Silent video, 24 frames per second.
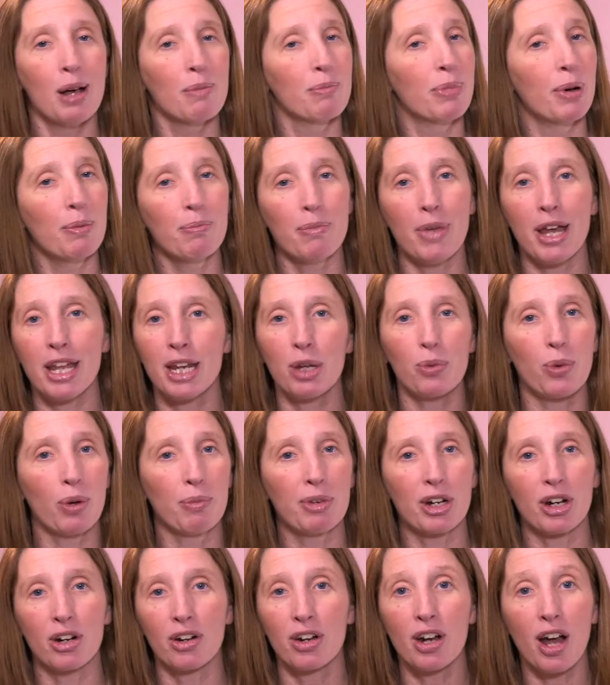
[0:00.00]
But many
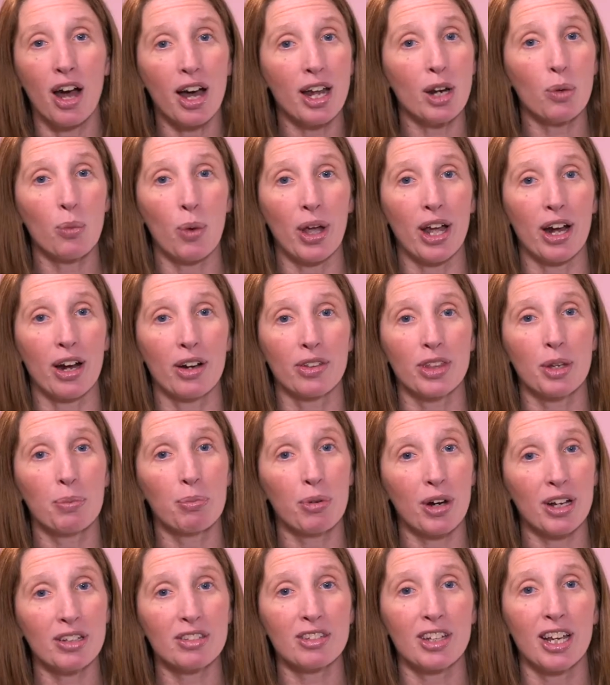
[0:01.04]
women are not aware that
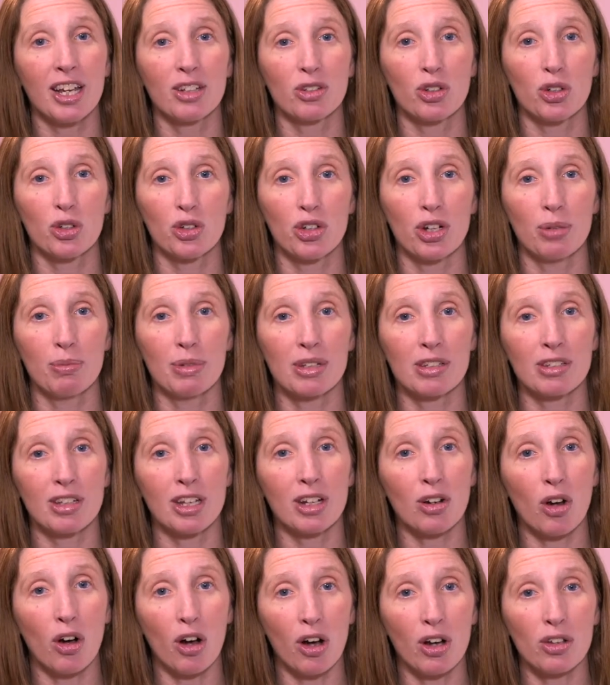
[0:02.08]
breast cancer treatments
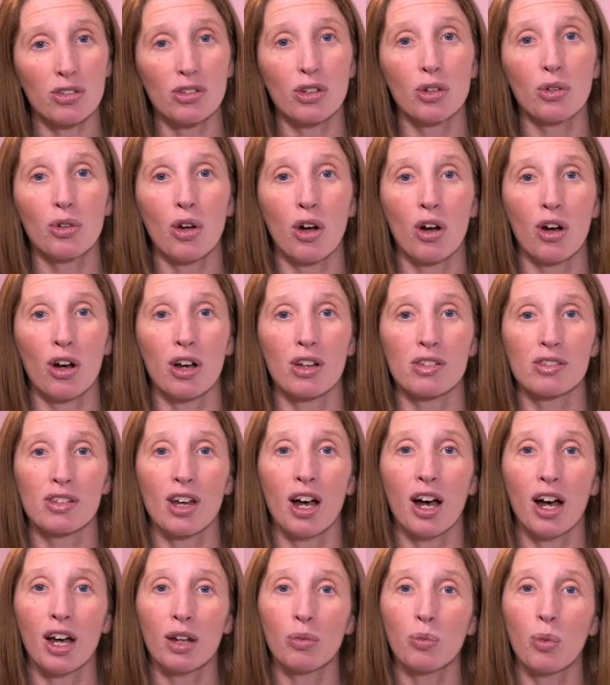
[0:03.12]
can also cause
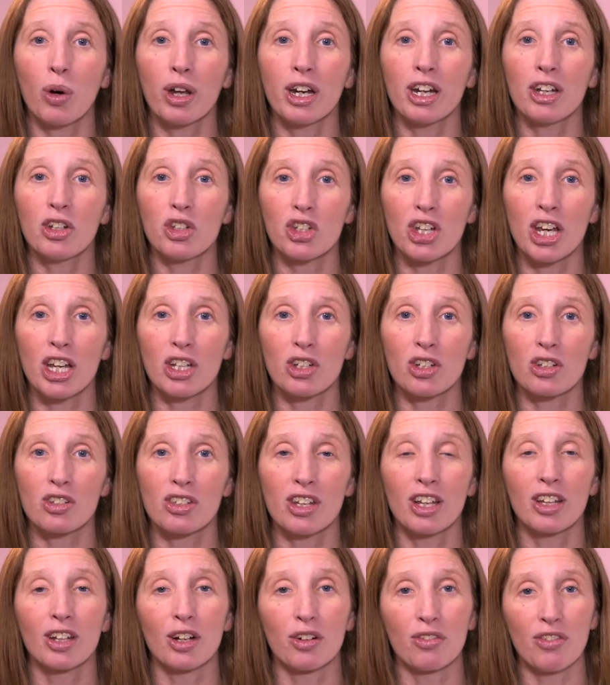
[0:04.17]
unwanted changes
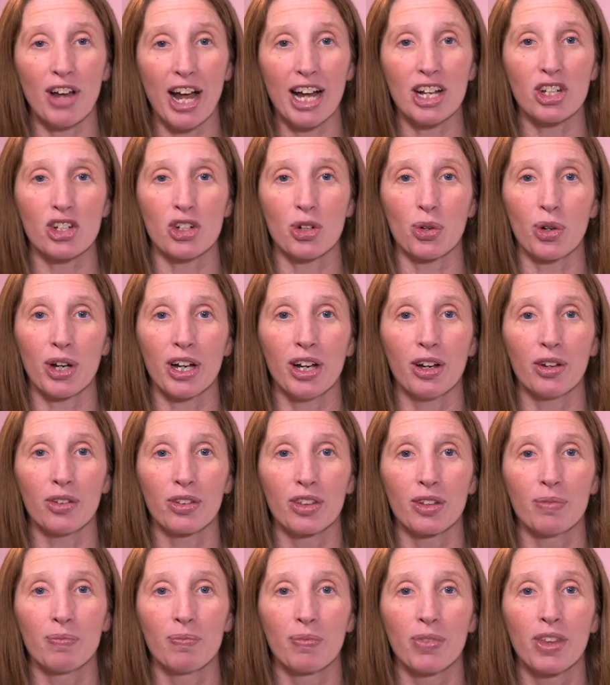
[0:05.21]
in their vaginal
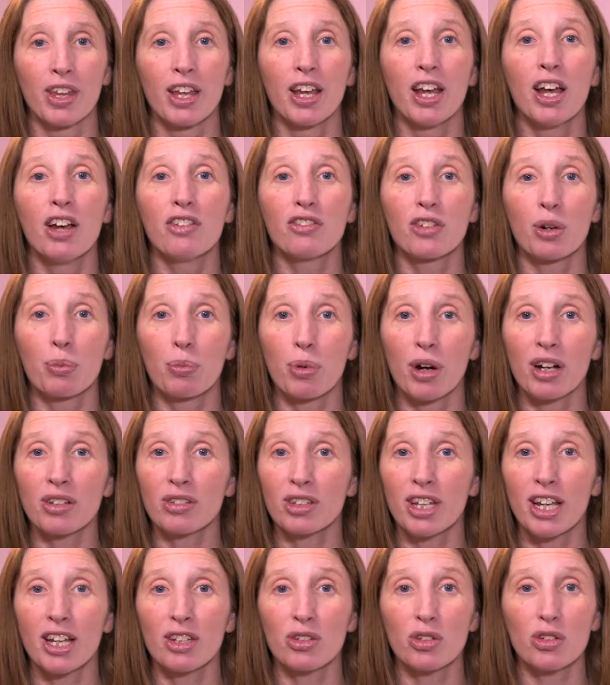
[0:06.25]
health for
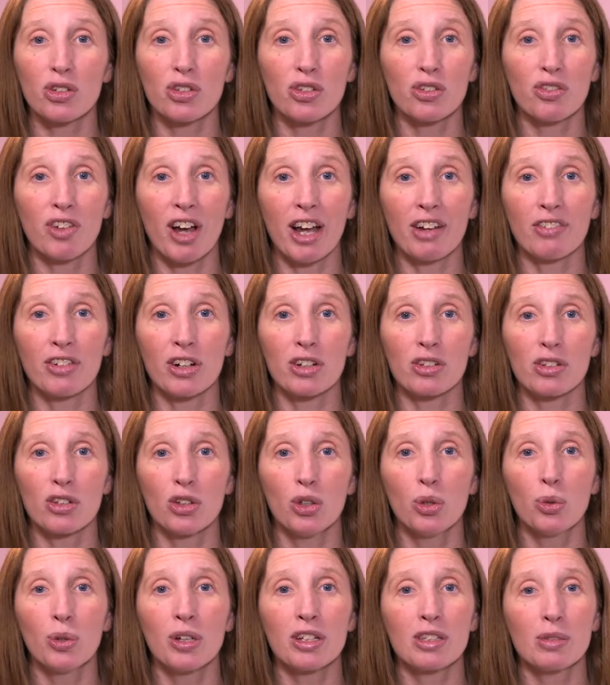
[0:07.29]
breast cancer survivors
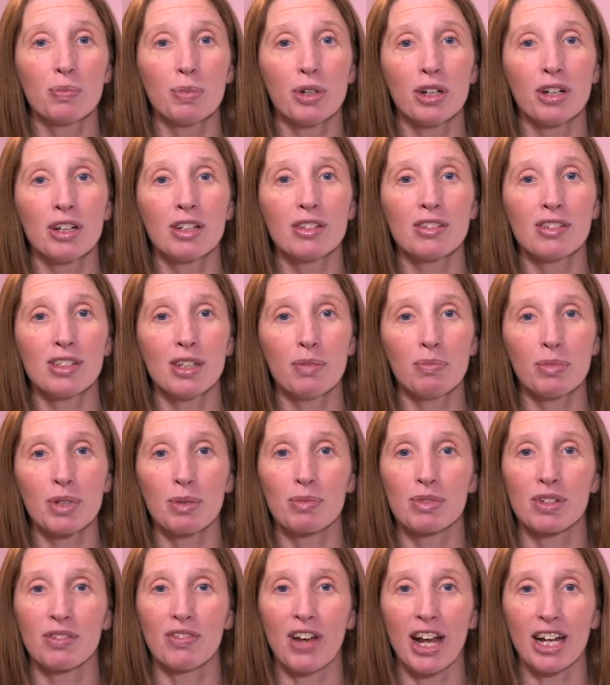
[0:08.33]
who experience
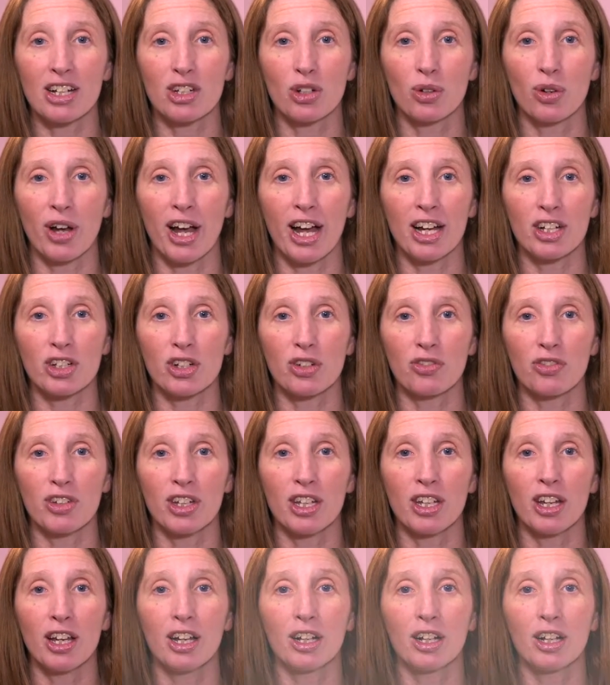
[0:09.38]
symptoms of vaginal atrophy,